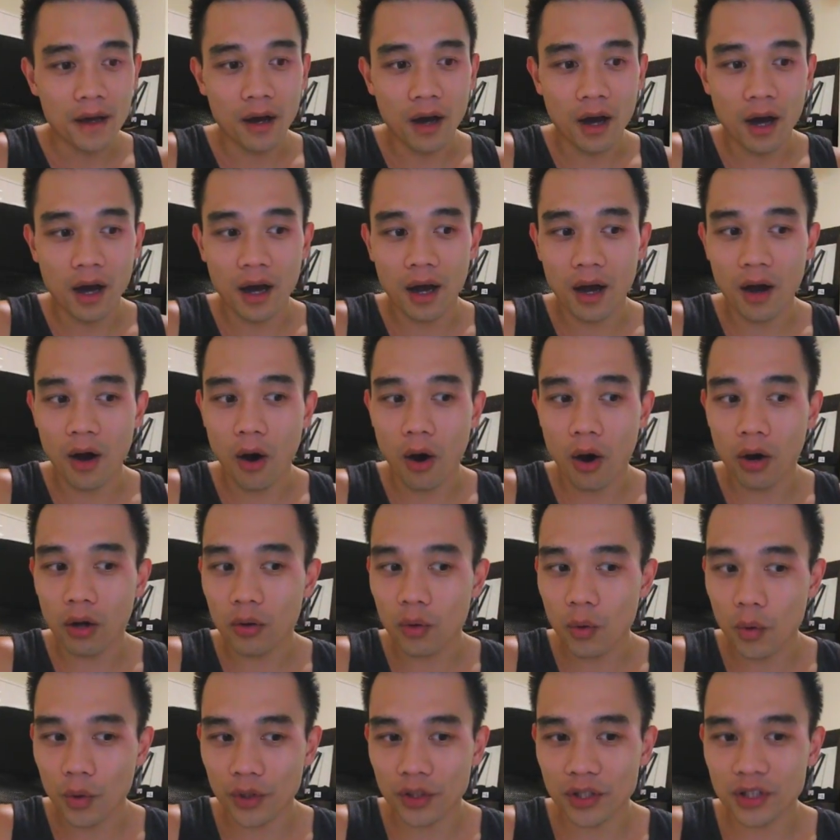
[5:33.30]

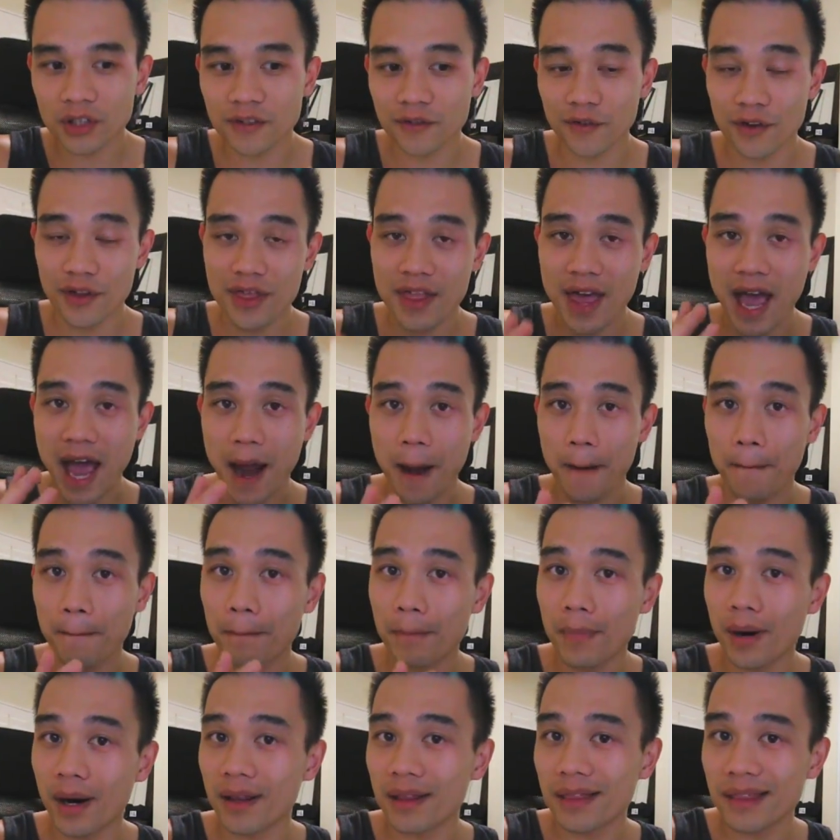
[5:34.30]
all orders for that
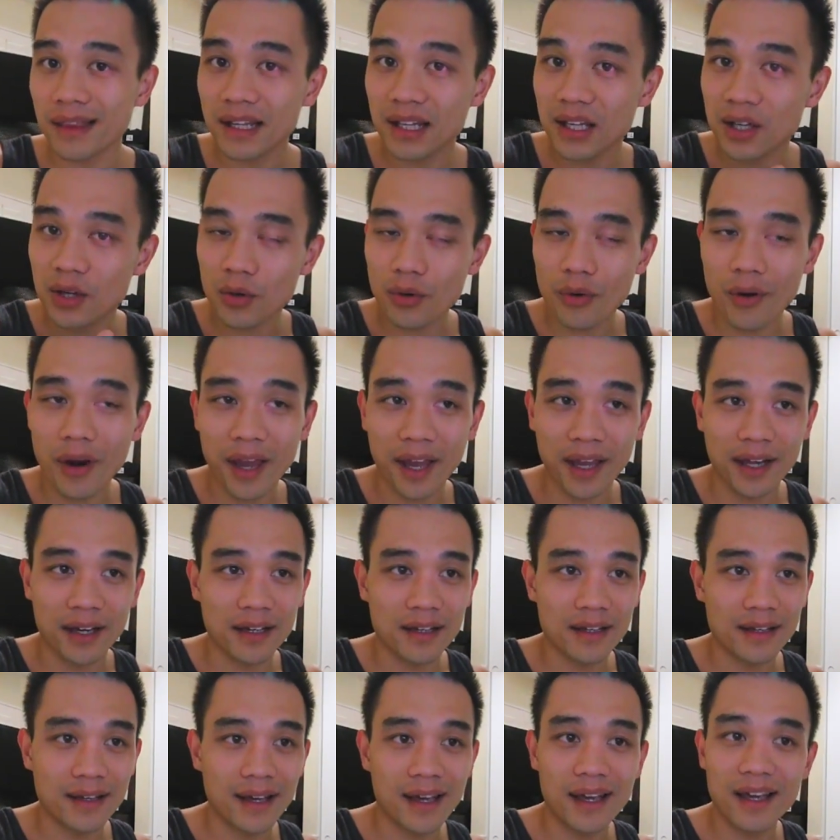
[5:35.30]
month crate
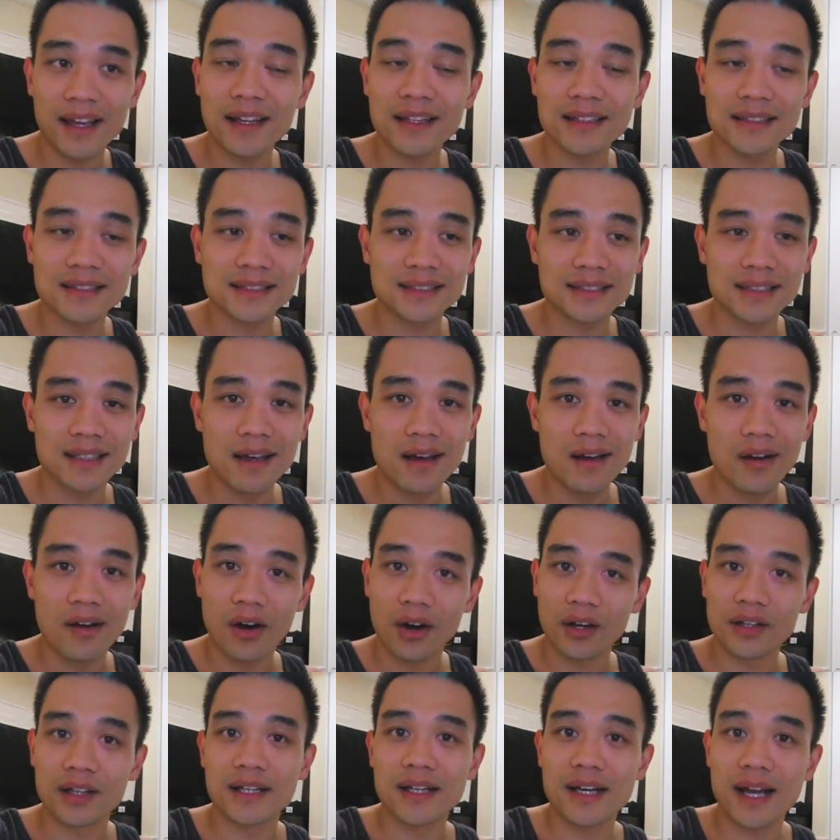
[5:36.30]
ends
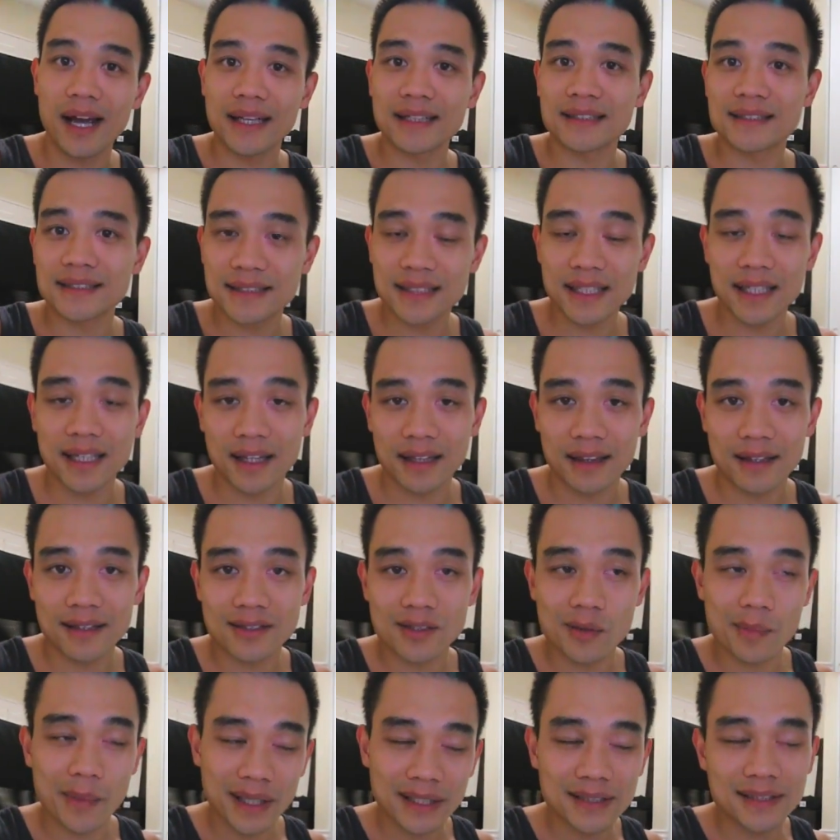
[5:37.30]
on the 19th.
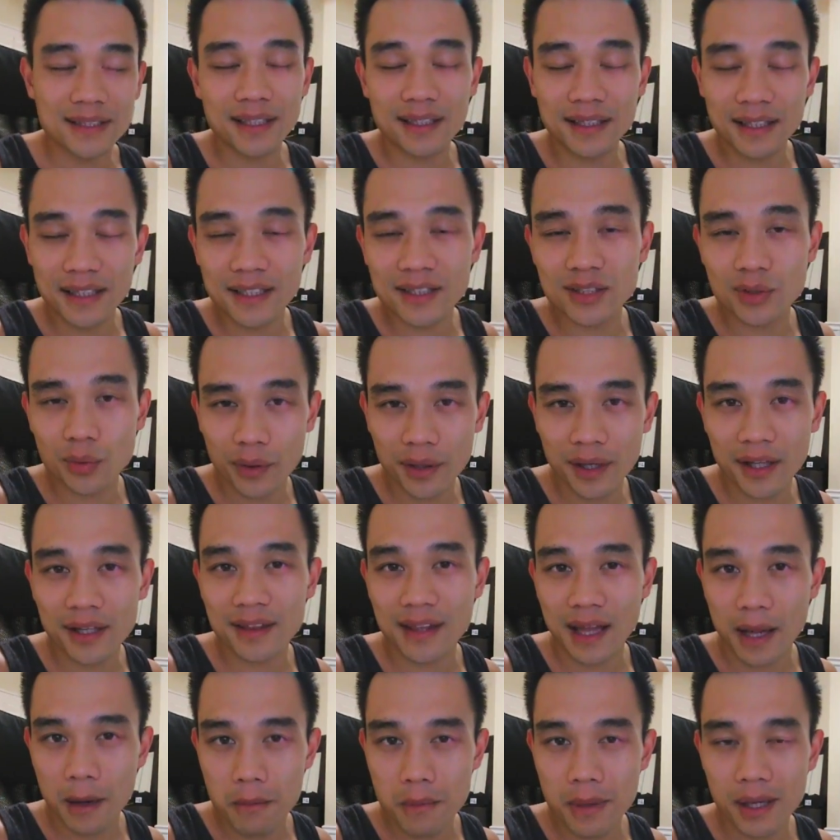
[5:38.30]
So basically the
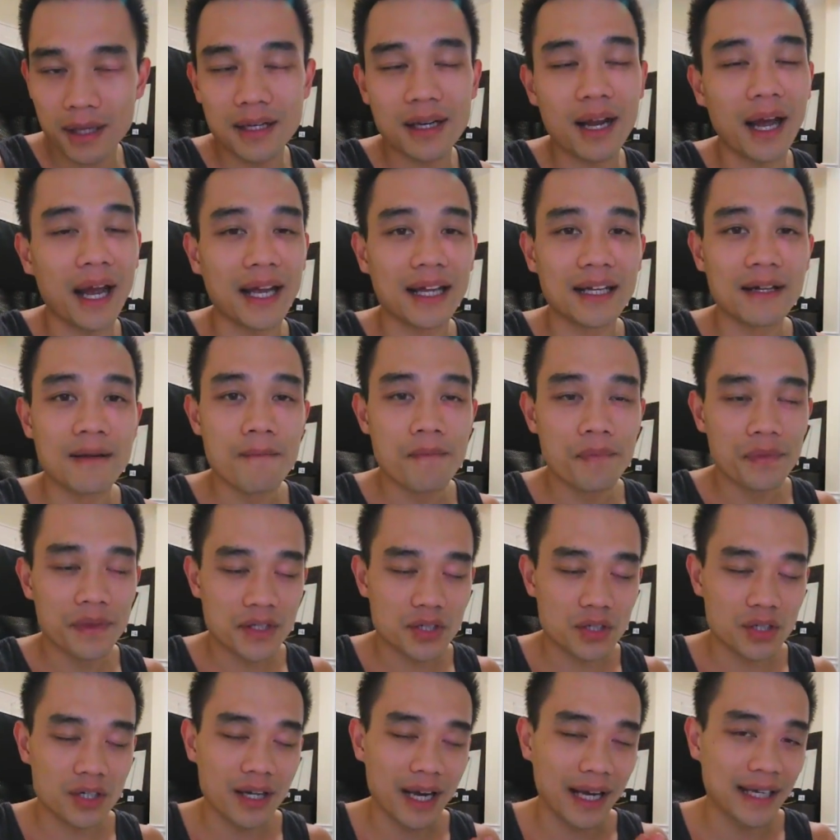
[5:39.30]
20th at midnight.
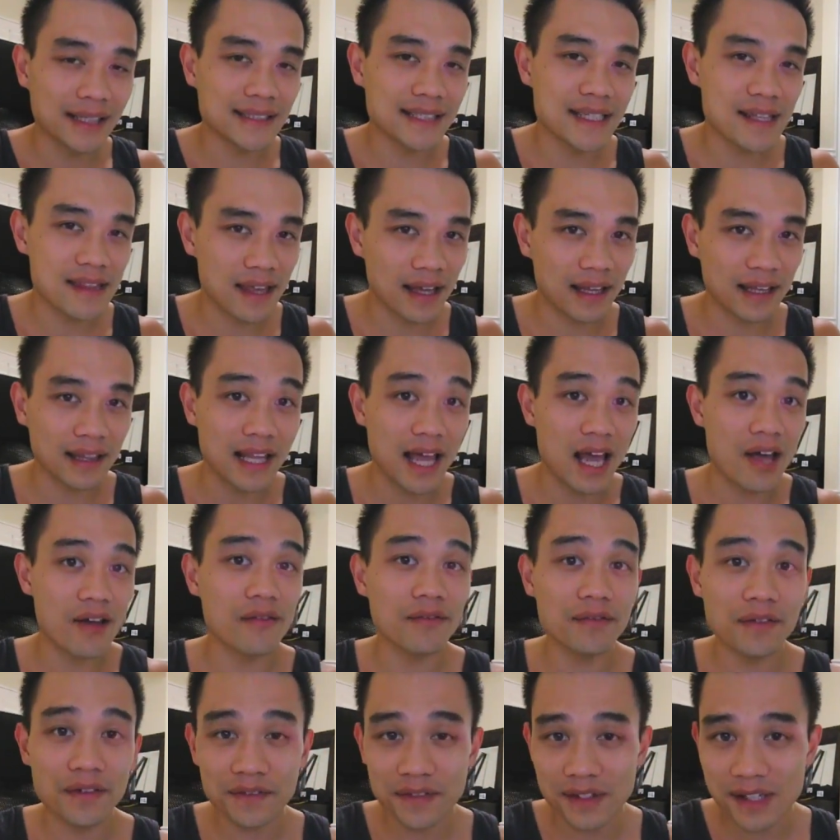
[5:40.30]
So 19th at
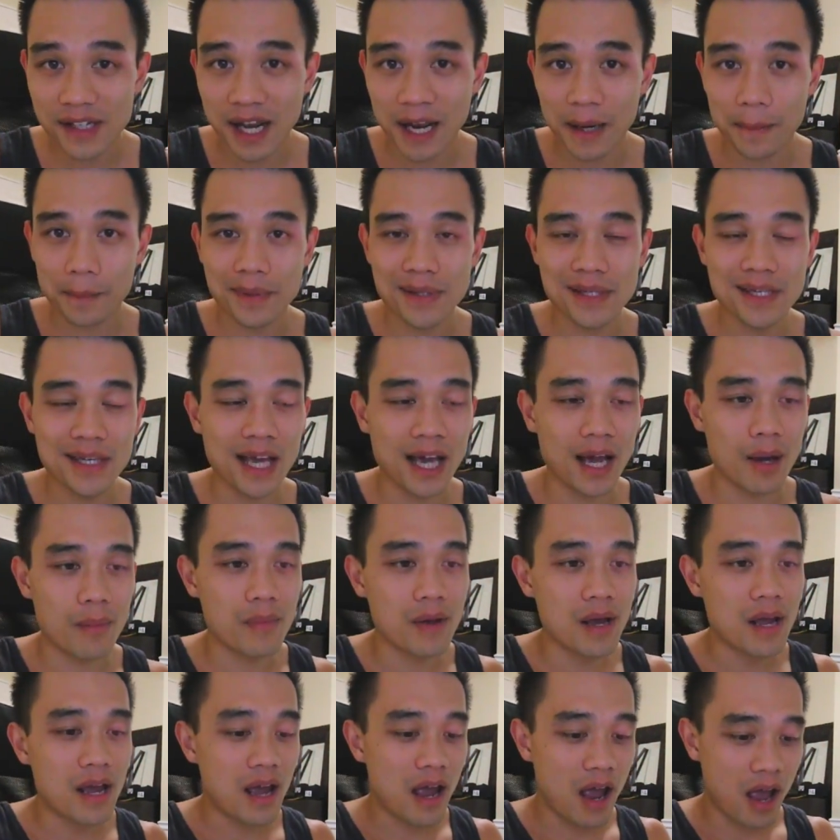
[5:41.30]
11:59 p.m.,